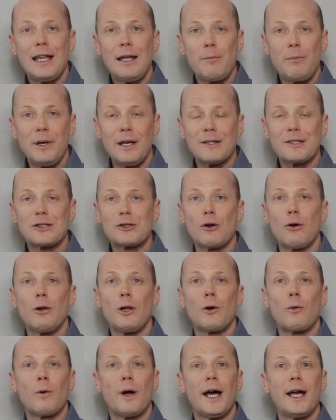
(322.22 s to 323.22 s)
then be a
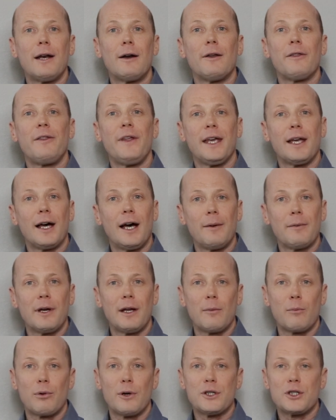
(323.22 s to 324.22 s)
solo rider and think, I'm
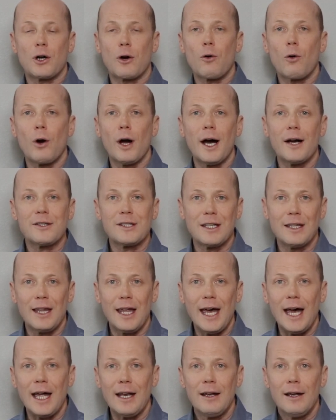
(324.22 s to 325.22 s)
gonna bridge across to
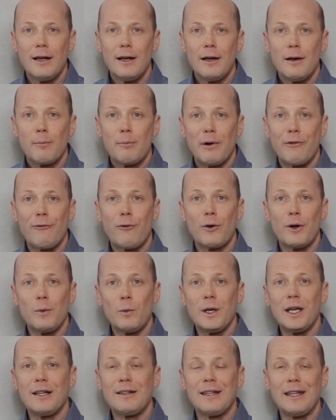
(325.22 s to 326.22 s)
that before
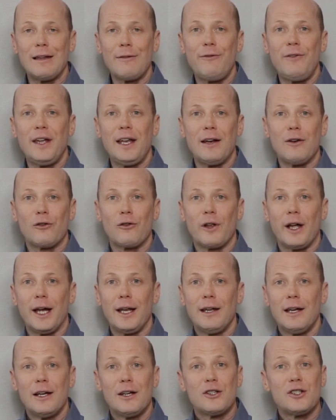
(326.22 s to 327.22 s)
we get to the finish line.
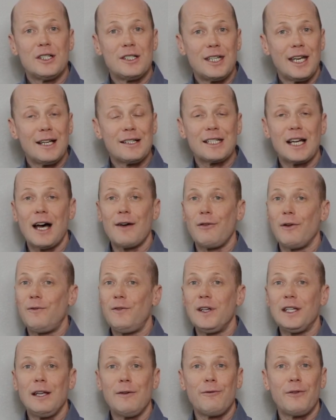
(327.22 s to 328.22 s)
She takes off at
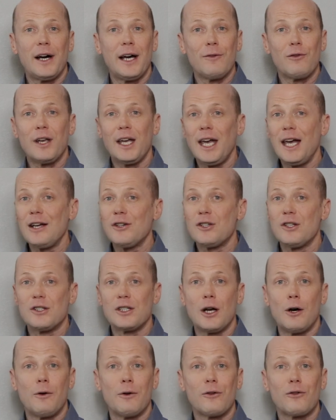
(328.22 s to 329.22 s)
55K, she's
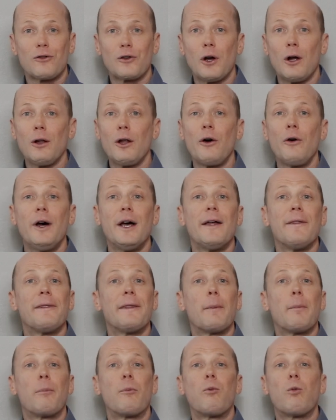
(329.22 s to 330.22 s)
going solo.
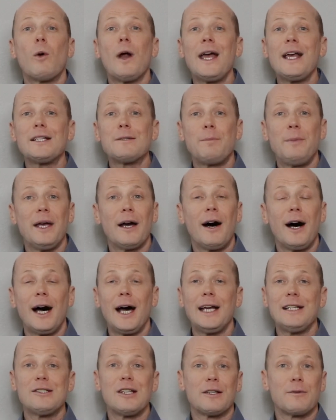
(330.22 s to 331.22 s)
The race
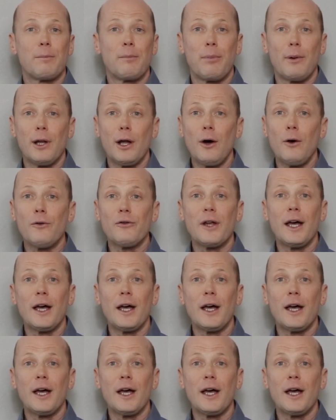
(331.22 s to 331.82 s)
behind just blows